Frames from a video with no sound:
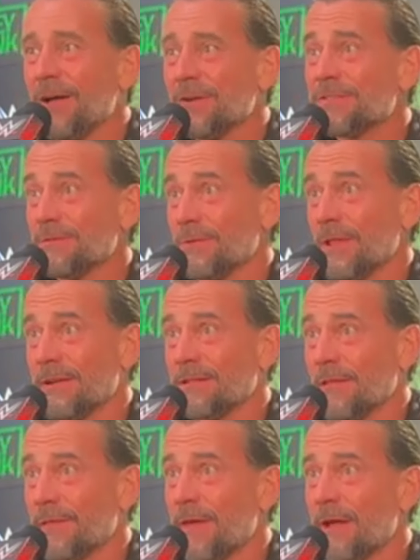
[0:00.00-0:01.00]
also would like
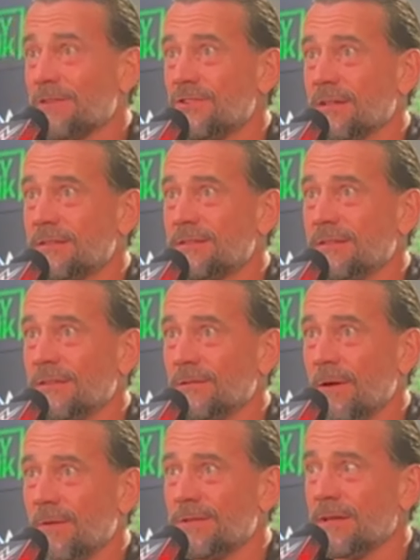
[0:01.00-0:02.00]
to thank John Cena
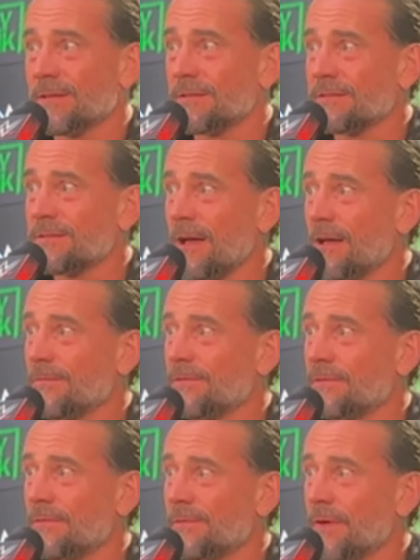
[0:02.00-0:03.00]
while we take his time to